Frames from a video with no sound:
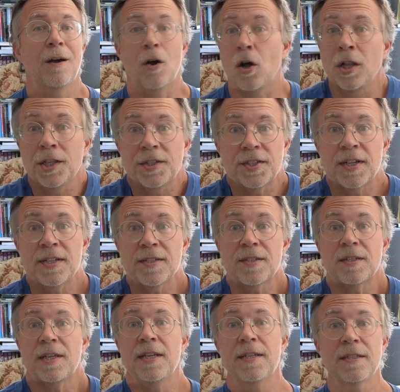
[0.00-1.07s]
All it
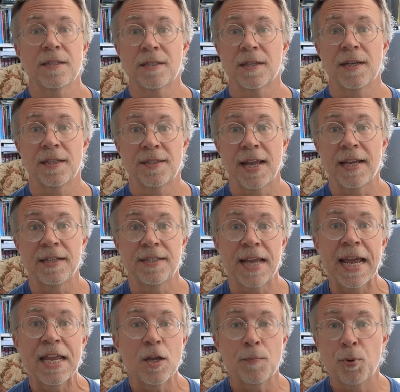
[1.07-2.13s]
does is take a
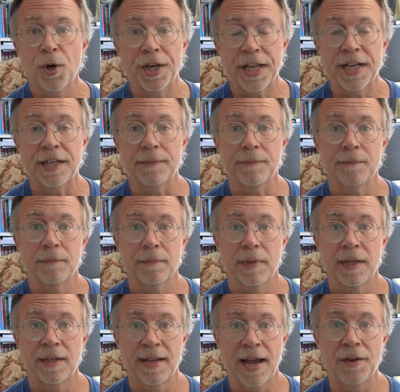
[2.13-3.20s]
day you put in it
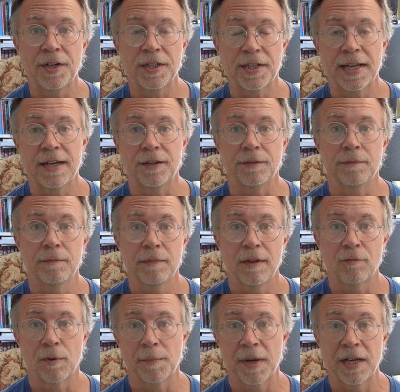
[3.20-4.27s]
and count it down
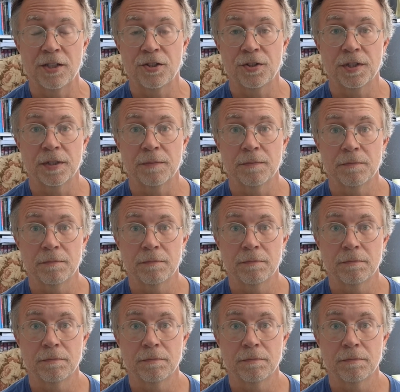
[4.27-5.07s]
and remind you to